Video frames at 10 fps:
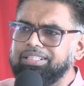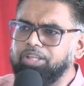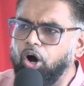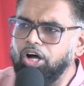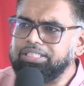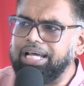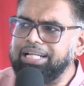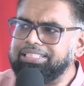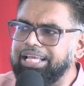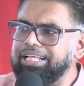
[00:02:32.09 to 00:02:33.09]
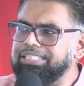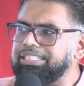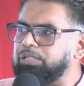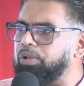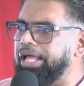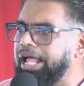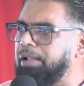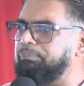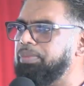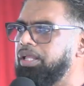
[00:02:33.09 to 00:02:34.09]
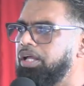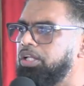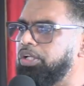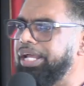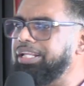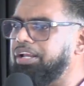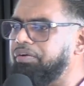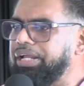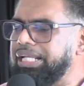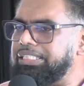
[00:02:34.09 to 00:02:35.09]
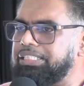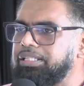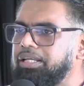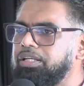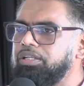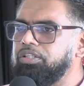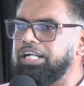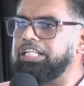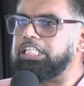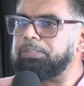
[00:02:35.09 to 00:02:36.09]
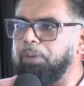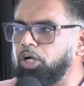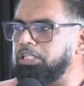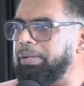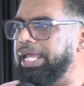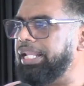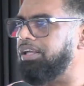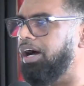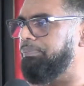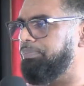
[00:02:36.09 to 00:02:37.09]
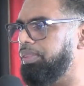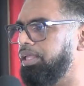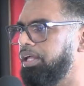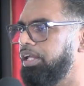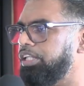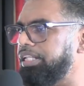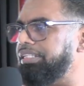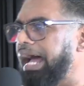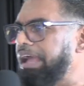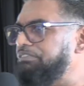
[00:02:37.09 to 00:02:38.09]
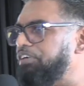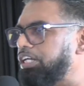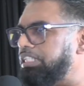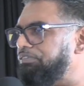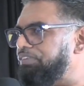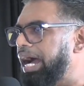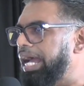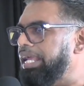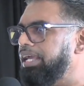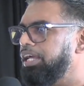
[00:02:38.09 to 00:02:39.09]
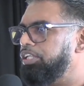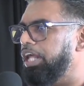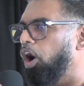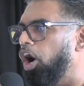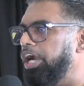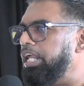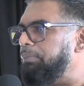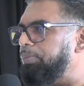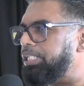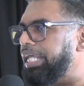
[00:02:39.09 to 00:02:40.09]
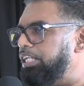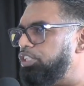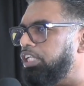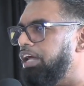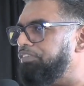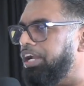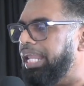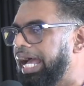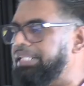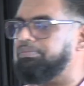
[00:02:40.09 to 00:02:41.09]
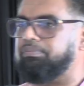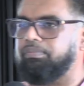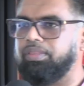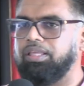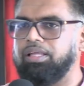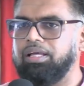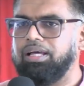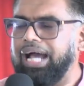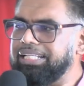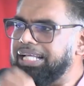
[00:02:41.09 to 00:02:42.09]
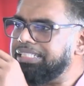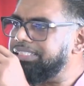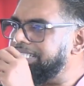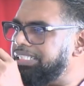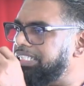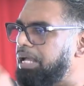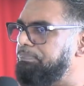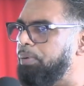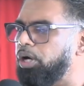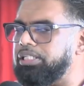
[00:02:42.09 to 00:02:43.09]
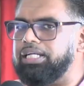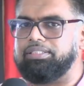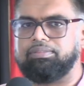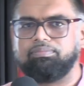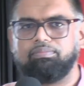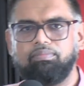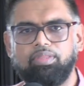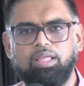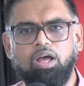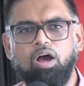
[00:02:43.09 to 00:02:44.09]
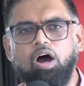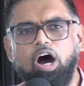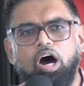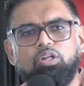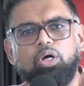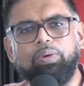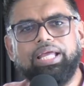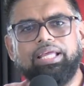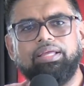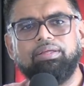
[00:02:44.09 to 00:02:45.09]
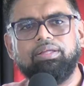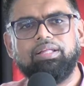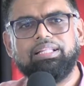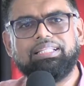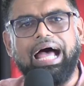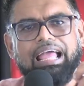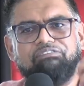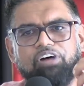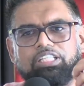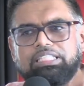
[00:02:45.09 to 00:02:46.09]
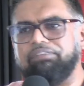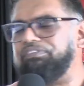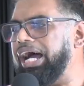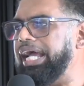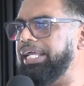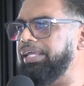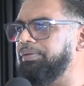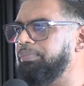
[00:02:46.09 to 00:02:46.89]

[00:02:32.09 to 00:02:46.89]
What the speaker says: Those are the things that will help to increase your disposable income, to diversify the earning potential of your land. And this is important. How do we diversify